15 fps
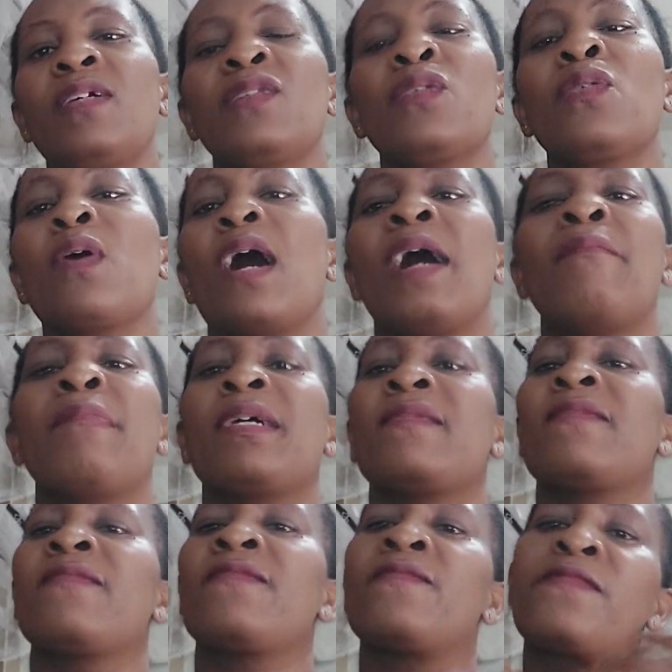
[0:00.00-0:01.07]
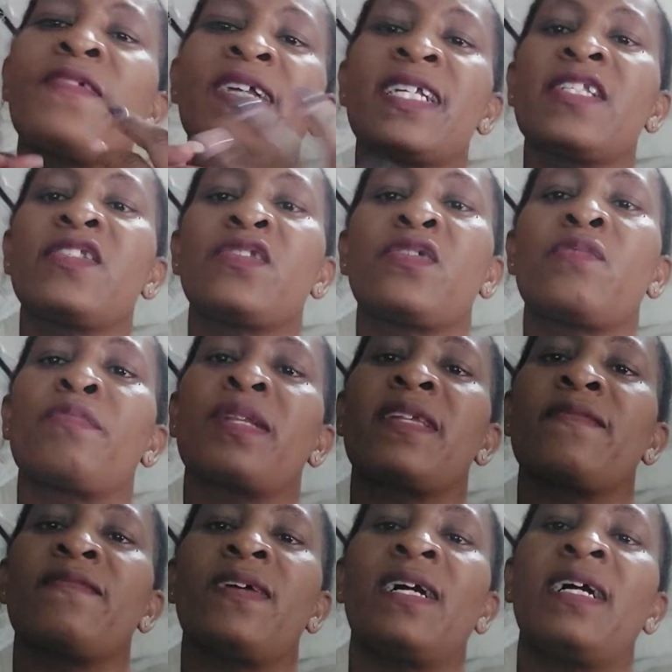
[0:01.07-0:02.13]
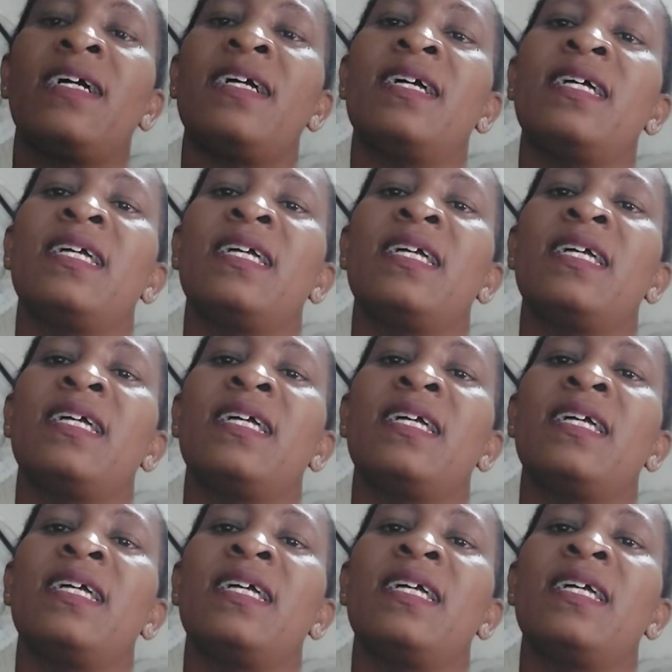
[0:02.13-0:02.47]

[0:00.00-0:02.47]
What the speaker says: So I'm a very strong believer